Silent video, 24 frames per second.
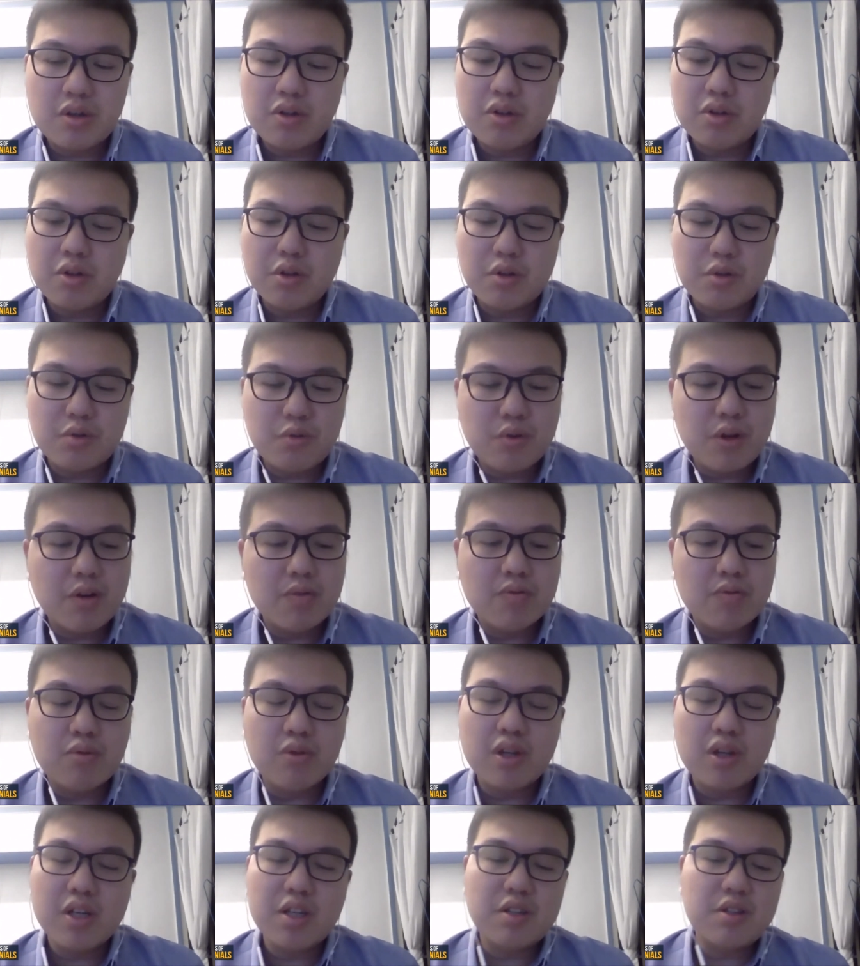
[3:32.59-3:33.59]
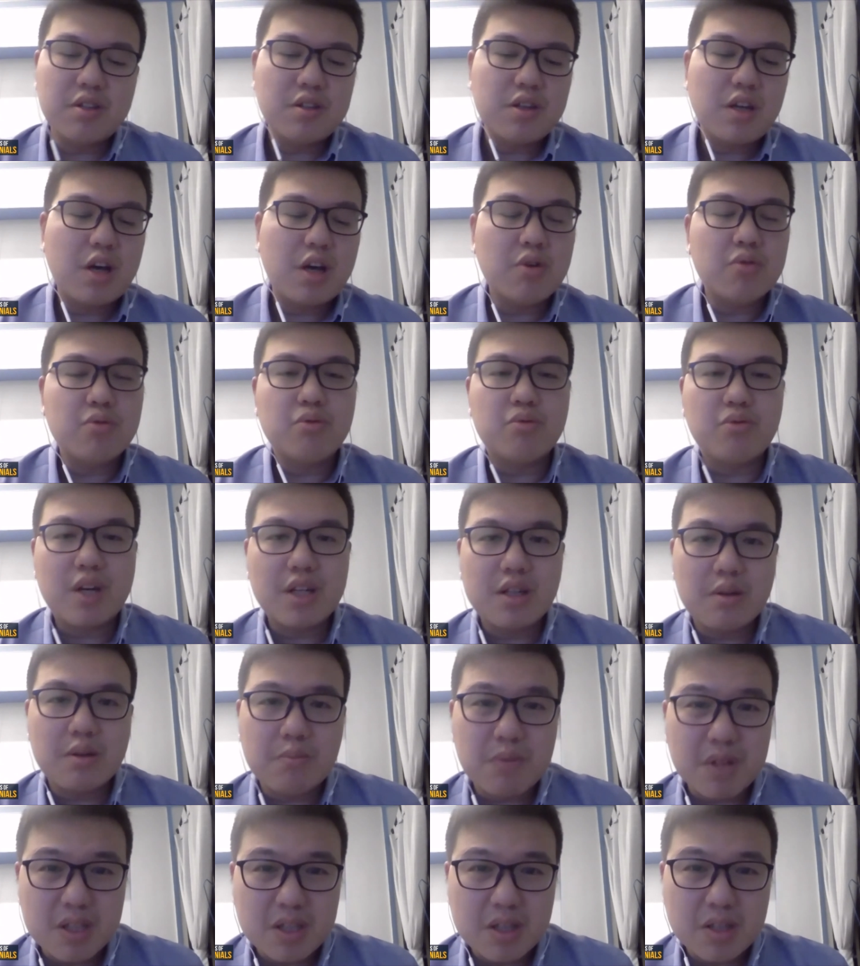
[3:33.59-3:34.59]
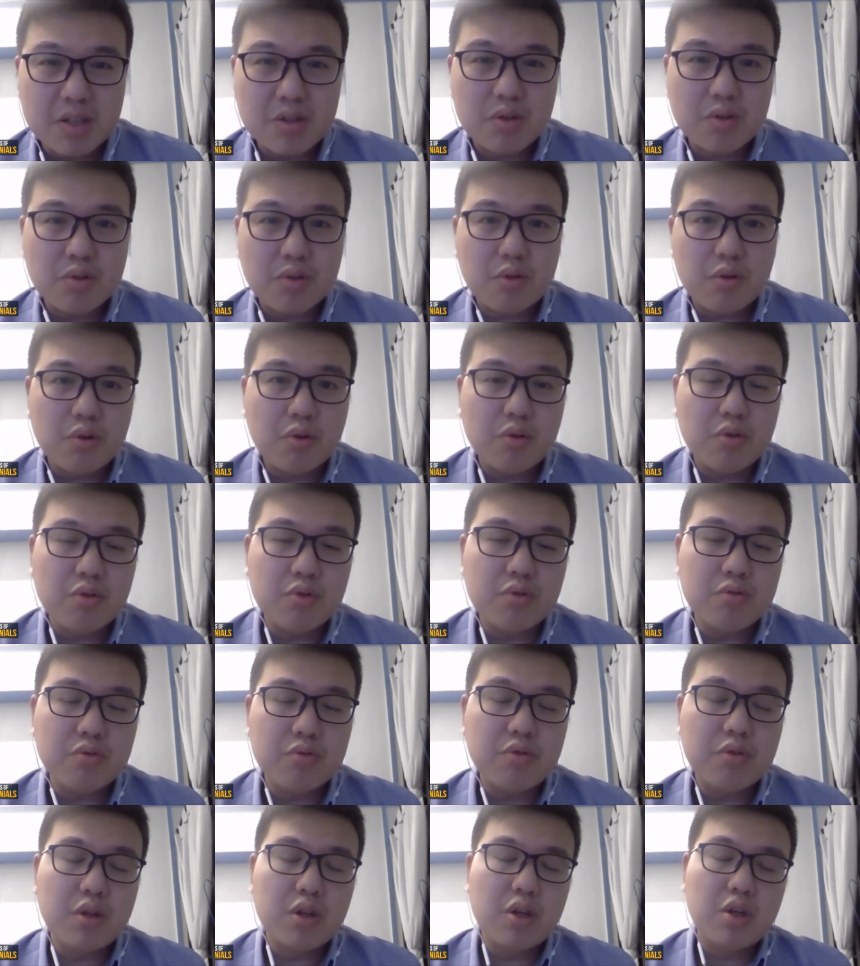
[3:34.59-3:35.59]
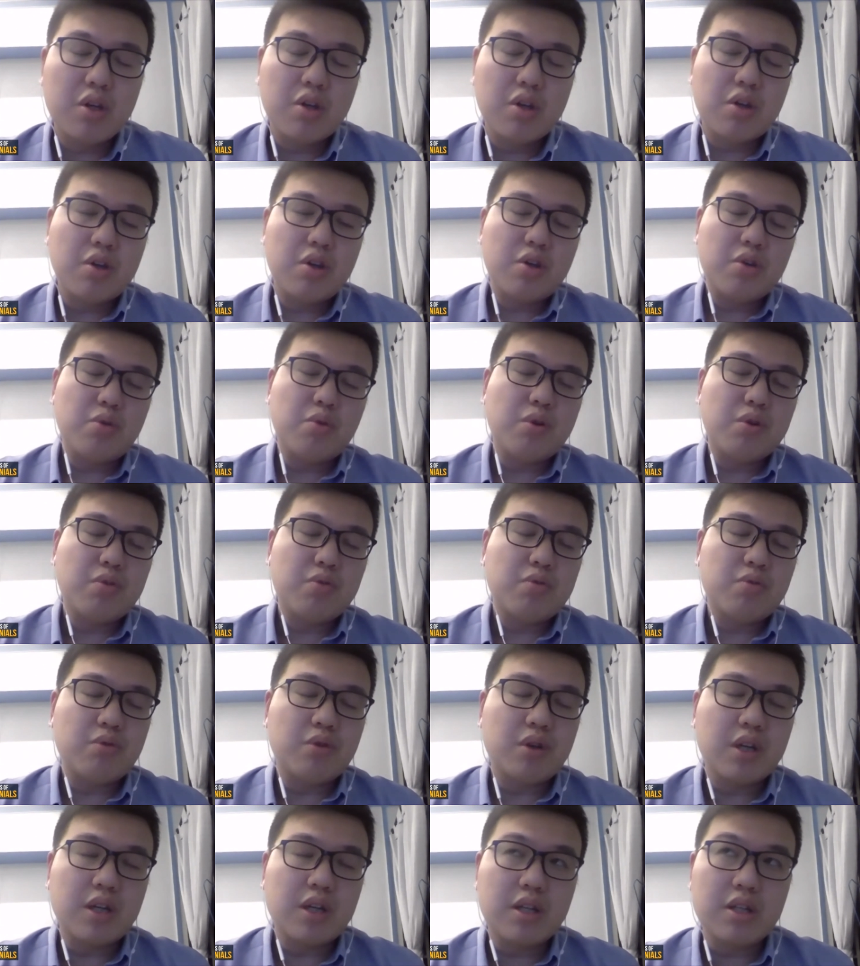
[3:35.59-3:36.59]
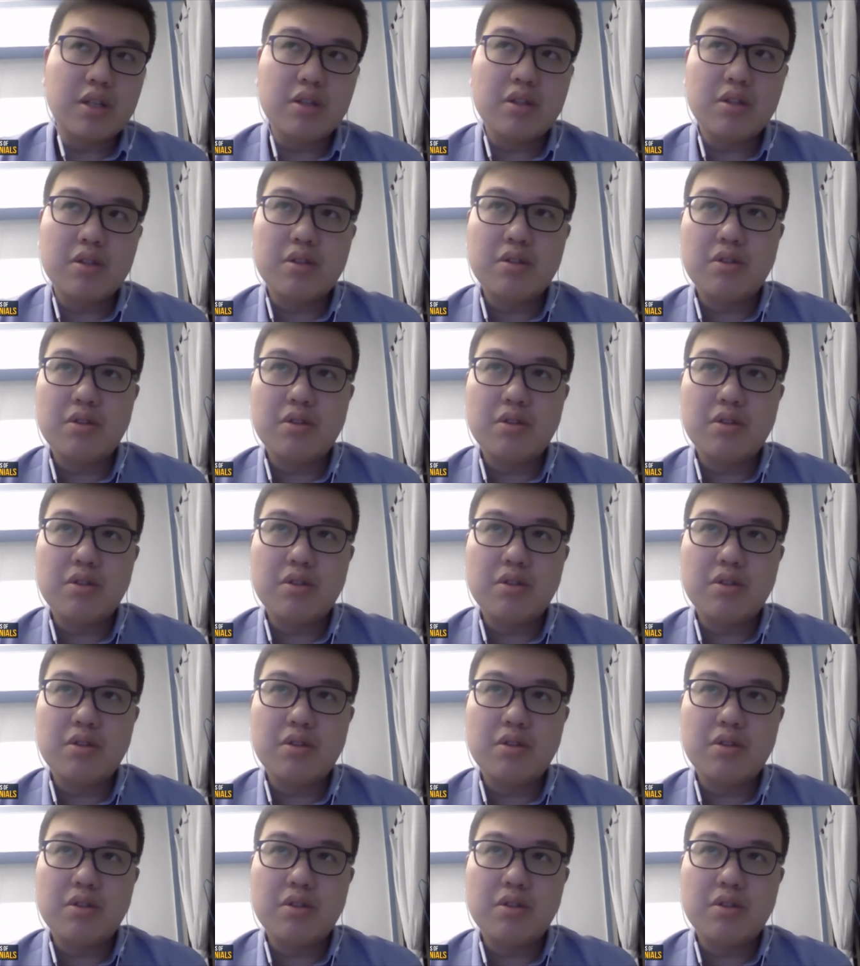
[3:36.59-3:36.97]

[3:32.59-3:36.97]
you have to learn how to run a business on your own. You have to learn,